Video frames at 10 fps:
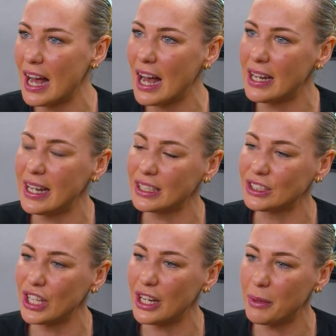
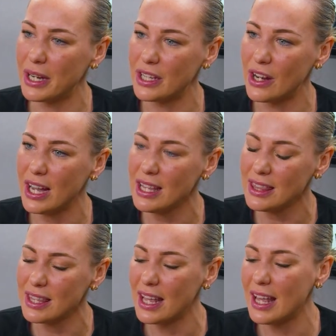next January the
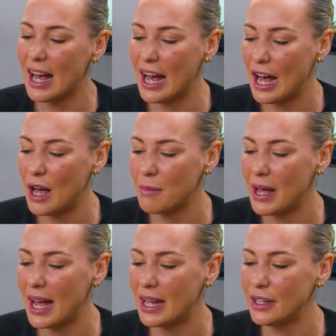9th.
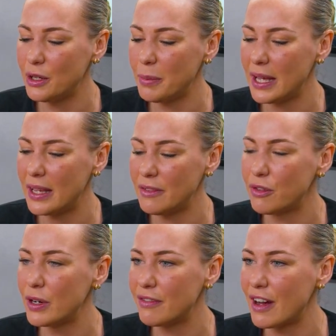And it'll be
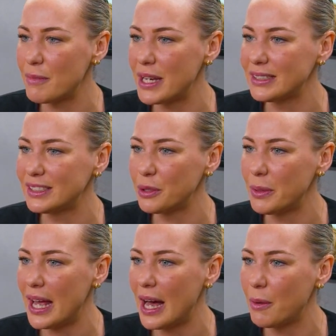45 minutes to
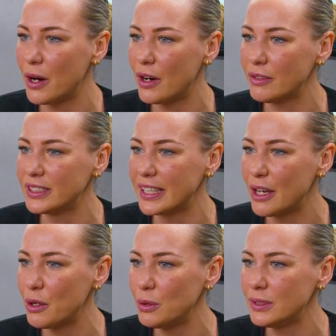an hour of
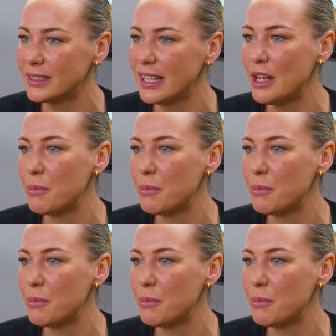skills,